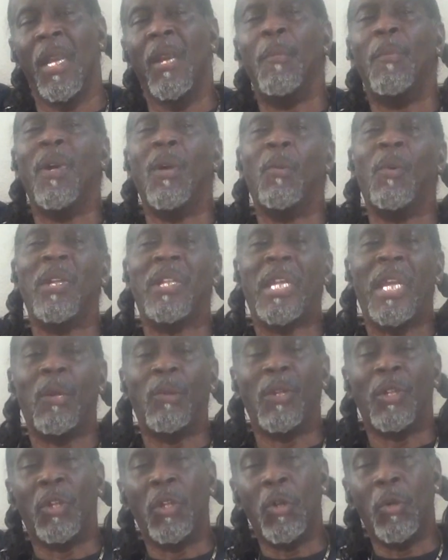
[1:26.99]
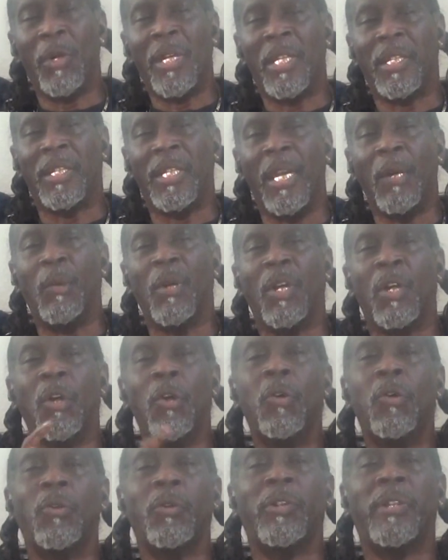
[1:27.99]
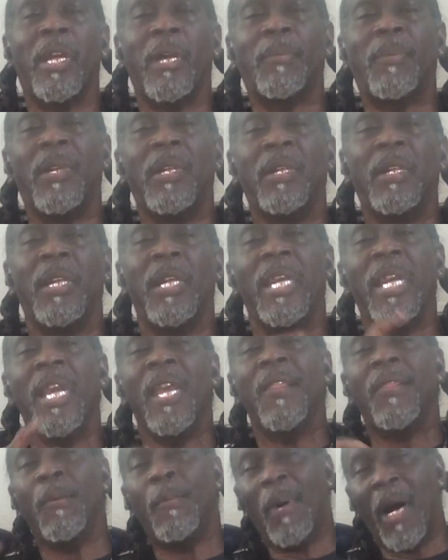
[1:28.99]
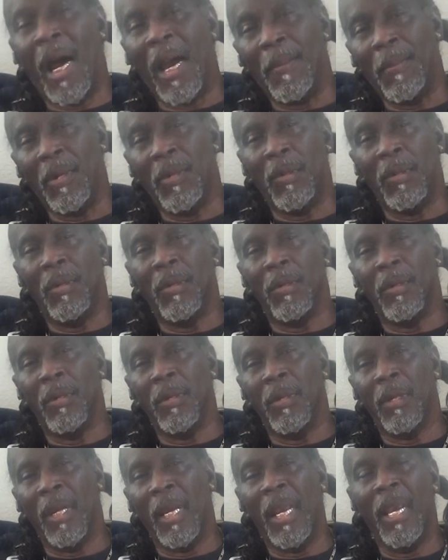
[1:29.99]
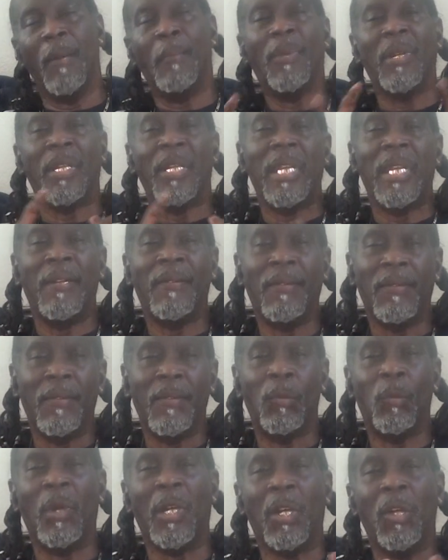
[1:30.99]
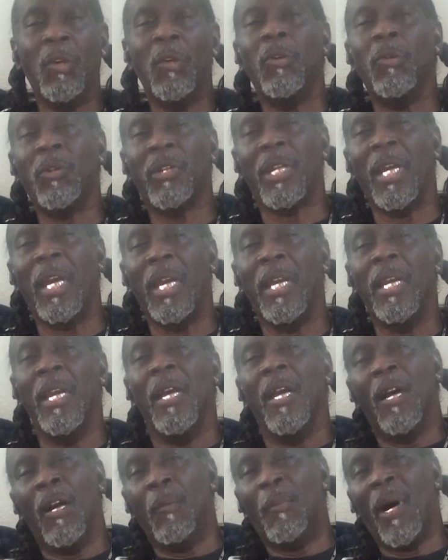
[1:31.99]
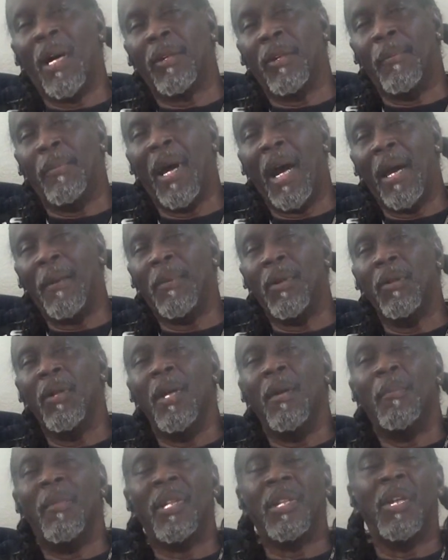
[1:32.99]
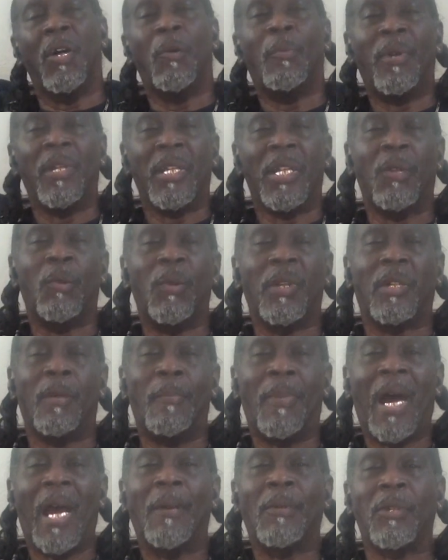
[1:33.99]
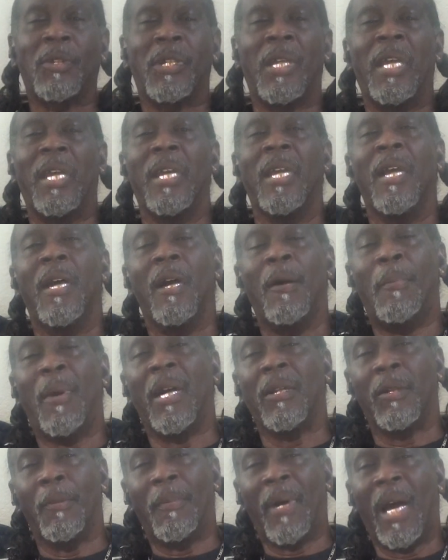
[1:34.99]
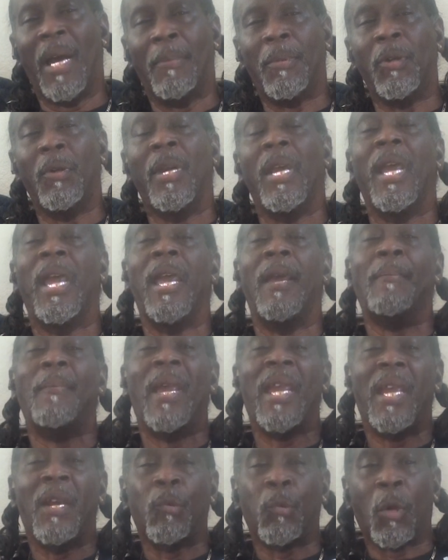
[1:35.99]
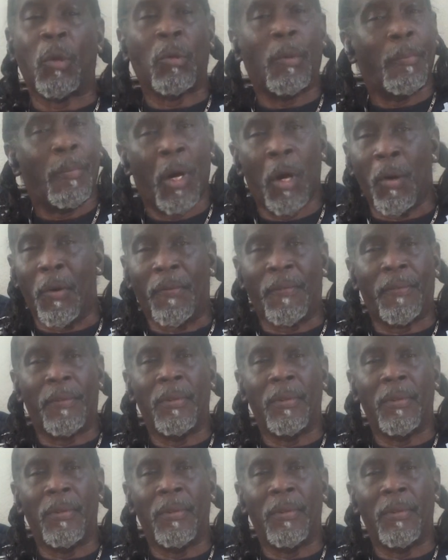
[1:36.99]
But what they would do is they would Google something in the Bible and believe what Google say about the Bible, but don't believe what the Bible say about the Bible, and man wrote them both.